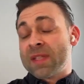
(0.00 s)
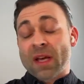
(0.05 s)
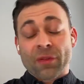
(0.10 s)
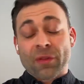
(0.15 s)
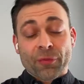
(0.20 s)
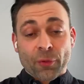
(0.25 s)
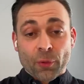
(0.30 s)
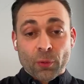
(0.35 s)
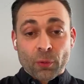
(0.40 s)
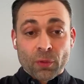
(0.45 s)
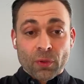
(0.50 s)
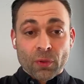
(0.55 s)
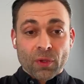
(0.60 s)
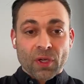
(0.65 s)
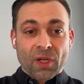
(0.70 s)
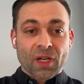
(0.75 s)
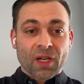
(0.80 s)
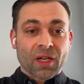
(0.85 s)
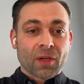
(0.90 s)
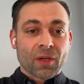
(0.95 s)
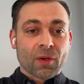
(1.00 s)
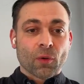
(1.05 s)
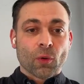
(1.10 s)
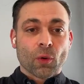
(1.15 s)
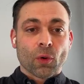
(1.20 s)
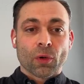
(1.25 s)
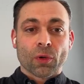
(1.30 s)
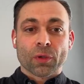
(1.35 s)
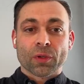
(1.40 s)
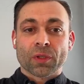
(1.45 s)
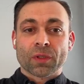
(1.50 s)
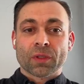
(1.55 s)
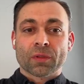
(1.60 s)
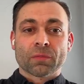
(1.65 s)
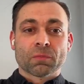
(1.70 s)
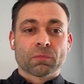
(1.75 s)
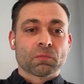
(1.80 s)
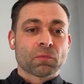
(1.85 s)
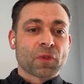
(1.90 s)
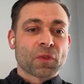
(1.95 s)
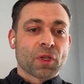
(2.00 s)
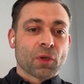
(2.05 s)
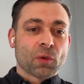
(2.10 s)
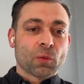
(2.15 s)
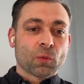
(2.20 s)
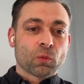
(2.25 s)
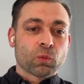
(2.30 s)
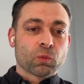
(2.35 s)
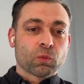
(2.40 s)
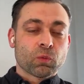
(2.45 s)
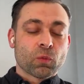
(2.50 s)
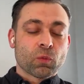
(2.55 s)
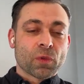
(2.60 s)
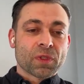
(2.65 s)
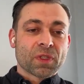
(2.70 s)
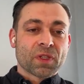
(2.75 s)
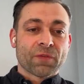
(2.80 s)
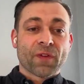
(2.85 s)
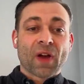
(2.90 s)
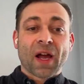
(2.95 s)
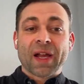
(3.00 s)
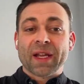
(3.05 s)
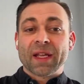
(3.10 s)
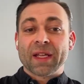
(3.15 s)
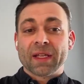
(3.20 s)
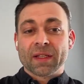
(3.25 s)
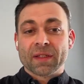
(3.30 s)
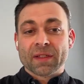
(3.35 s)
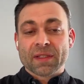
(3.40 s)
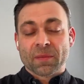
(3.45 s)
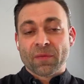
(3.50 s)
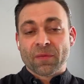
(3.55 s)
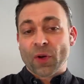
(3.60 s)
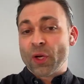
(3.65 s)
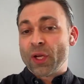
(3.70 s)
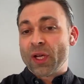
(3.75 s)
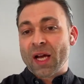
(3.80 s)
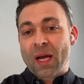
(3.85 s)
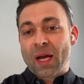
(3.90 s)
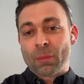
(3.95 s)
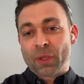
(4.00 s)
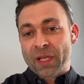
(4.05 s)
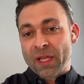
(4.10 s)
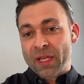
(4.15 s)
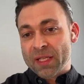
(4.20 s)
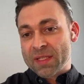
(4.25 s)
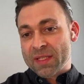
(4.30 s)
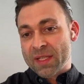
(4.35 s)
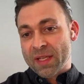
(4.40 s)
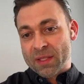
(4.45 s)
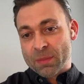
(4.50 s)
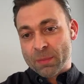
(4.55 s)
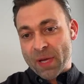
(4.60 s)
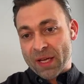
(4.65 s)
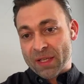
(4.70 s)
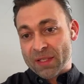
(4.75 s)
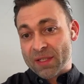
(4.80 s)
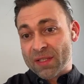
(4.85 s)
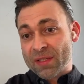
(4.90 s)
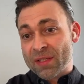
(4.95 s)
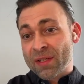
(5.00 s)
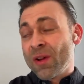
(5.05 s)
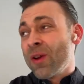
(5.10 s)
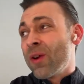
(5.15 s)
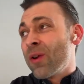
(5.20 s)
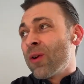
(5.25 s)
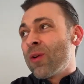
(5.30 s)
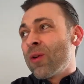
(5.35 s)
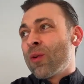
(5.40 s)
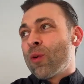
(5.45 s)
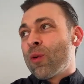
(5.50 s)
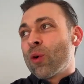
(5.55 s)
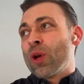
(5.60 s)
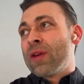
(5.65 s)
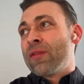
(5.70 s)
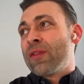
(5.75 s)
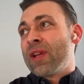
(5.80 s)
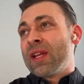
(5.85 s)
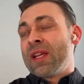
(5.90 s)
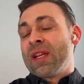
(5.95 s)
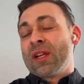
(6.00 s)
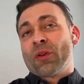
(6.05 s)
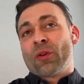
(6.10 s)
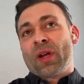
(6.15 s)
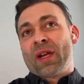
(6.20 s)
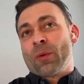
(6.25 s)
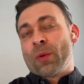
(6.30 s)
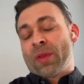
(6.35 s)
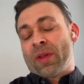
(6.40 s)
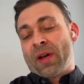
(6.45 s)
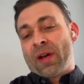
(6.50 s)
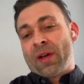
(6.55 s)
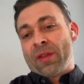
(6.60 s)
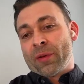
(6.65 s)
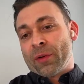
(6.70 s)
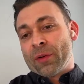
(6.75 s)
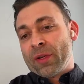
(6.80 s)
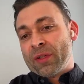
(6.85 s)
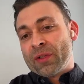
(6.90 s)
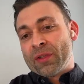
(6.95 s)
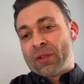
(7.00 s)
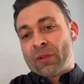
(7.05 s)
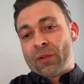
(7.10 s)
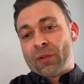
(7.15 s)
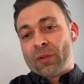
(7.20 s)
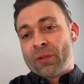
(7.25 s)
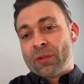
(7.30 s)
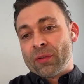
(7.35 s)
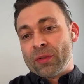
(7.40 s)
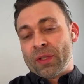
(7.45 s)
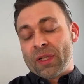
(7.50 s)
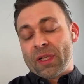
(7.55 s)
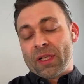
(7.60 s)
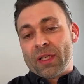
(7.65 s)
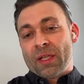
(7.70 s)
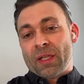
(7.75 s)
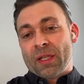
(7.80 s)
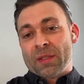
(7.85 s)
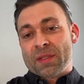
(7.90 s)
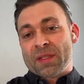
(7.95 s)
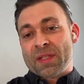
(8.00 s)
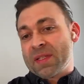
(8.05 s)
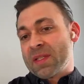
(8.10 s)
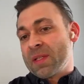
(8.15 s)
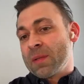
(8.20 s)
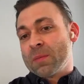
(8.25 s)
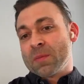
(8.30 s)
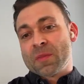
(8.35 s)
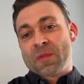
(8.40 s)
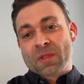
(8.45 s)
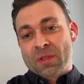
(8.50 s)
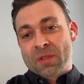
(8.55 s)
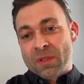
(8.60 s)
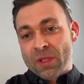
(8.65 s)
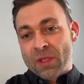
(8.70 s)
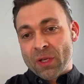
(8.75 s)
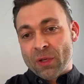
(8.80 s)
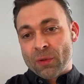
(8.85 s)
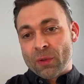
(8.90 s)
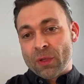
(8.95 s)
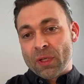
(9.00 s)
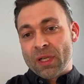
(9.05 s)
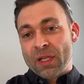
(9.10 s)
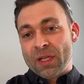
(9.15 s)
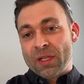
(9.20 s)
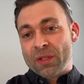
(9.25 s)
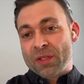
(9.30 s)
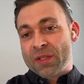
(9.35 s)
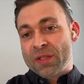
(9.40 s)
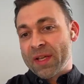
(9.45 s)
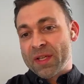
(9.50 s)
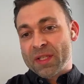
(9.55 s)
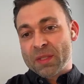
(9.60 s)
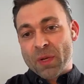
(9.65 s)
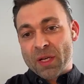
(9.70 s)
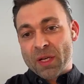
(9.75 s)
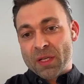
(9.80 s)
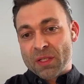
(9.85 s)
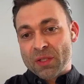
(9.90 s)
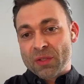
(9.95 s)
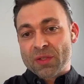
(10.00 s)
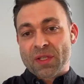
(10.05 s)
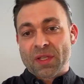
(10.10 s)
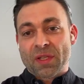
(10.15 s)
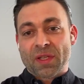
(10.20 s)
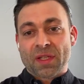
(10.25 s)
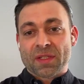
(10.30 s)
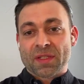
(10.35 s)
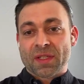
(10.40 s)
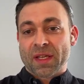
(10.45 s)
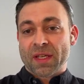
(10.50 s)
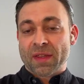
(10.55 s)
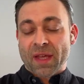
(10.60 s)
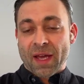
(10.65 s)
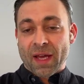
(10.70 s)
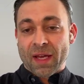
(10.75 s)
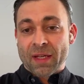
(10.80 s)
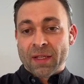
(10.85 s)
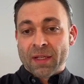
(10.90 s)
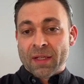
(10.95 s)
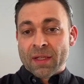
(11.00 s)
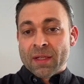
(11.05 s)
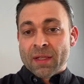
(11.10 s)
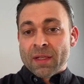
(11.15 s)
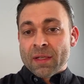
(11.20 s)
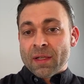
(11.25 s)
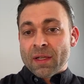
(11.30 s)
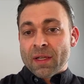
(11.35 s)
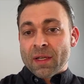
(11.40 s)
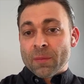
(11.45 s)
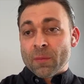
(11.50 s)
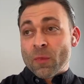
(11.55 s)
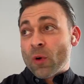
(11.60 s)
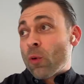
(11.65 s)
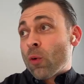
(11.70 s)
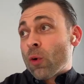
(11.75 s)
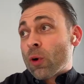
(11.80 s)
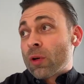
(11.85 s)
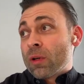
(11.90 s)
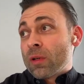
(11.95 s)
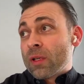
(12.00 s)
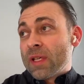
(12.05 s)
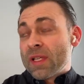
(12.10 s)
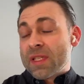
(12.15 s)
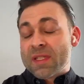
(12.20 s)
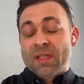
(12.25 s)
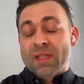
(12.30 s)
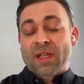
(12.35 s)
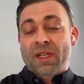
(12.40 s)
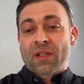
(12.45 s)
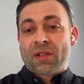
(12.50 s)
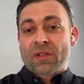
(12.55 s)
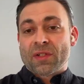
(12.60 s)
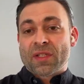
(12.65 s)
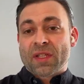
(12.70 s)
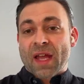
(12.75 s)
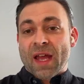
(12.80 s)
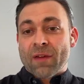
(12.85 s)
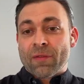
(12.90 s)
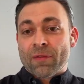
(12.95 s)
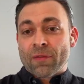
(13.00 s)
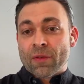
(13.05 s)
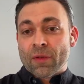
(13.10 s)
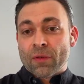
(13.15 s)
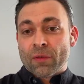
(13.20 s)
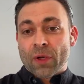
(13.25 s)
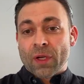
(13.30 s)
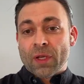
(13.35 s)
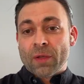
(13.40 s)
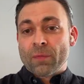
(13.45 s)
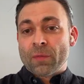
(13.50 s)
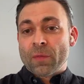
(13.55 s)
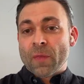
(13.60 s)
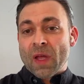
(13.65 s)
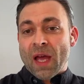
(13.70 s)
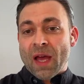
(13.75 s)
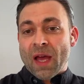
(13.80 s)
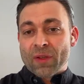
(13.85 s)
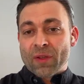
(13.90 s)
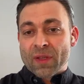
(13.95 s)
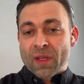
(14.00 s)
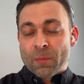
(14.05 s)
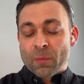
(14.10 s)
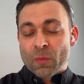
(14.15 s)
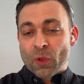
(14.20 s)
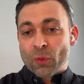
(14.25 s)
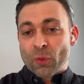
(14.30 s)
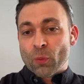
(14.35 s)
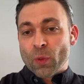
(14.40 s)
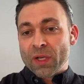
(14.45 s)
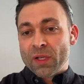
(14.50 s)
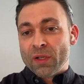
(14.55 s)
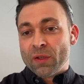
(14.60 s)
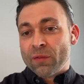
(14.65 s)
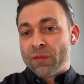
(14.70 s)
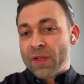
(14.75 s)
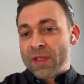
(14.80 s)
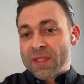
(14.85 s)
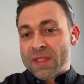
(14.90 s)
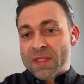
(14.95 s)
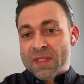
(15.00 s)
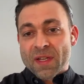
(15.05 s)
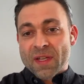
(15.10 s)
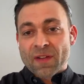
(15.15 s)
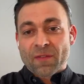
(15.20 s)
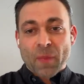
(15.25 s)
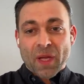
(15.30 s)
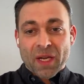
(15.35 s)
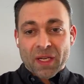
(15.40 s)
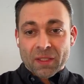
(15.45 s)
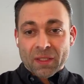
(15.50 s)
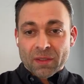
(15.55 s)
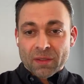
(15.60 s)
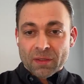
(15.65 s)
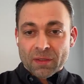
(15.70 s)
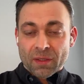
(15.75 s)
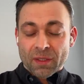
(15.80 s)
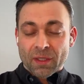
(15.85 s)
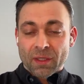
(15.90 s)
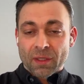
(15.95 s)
sell through, or defining some very complicated sales packages, or even integrating with other internal systems, your sales managers and things like that, or insulating your staff, right? Having them learn one interface instead of many.